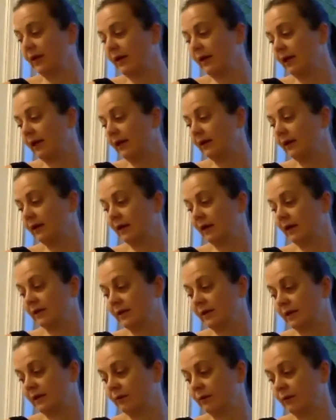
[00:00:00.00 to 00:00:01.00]
in
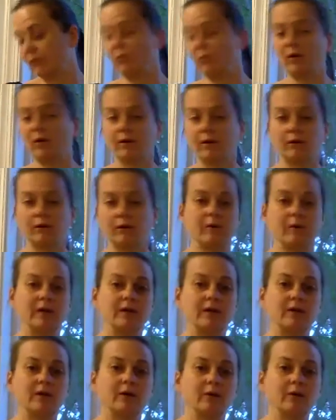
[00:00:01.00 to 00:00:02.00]
contact with water, we
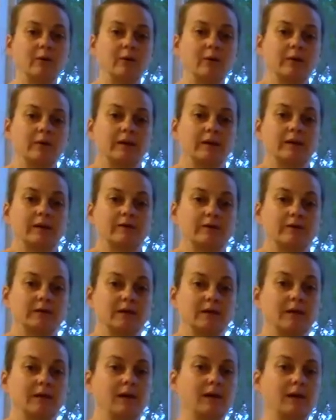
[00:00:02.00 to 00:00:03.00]
know that if it's
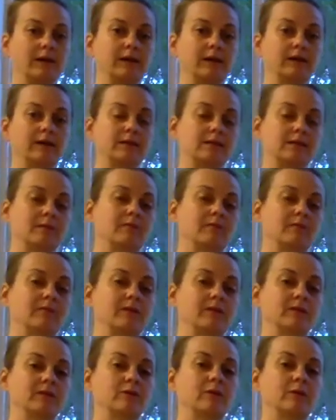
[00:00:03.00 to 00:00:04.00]
ionic, that some of it is
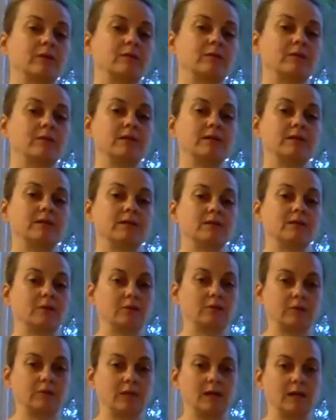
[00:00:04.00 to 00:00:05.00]
going to be
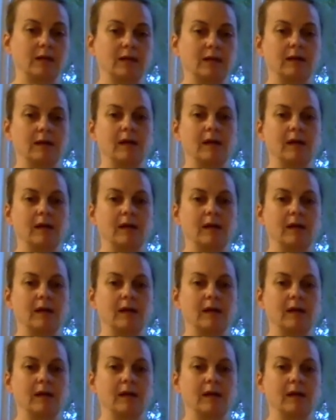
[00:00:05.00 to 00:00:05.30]
dissociating.